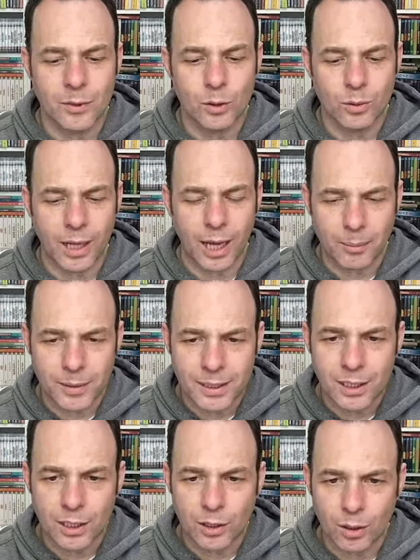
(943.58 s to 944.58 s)

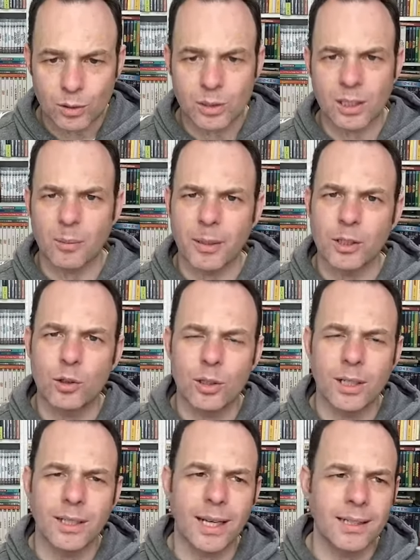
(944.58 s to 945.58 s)
amnesic killers, like the
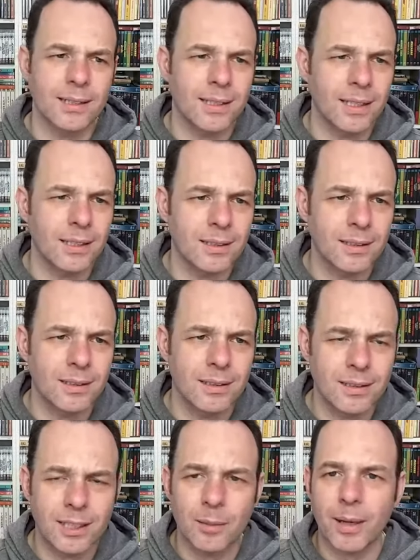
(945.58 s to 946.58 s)
Manchurian Candidate
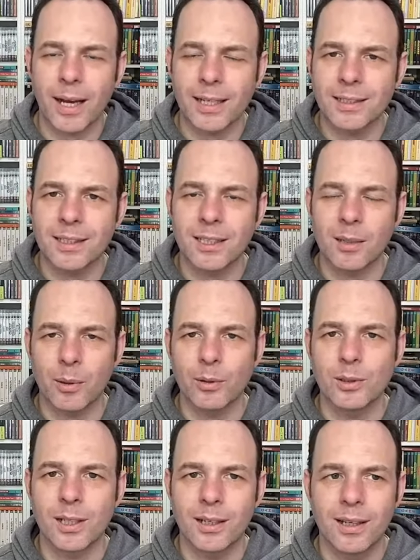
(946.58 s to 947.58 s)
type of idea
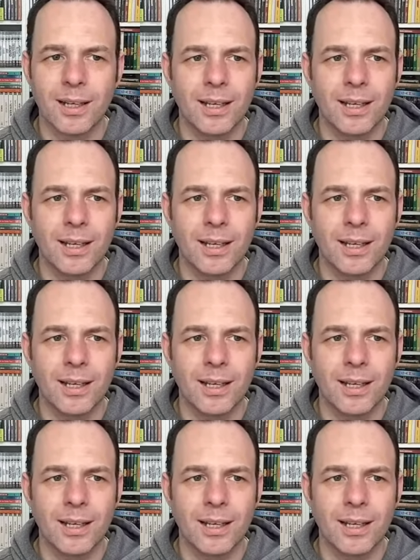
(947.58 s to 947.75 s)
about it.